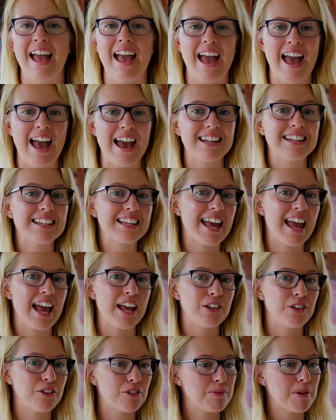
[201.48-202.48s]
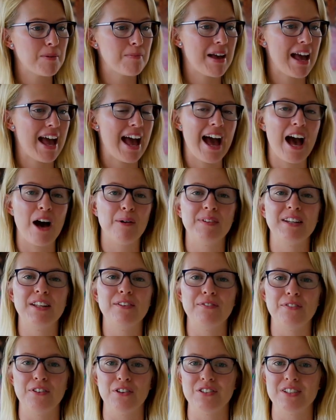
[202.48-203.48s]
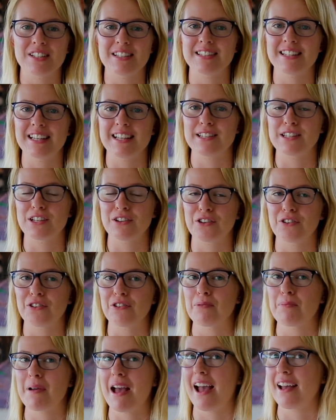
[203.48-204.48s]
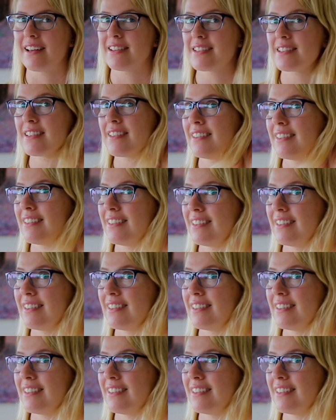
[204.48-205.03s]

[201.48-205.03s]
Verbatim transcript: And can you remember how many vertices a cube has?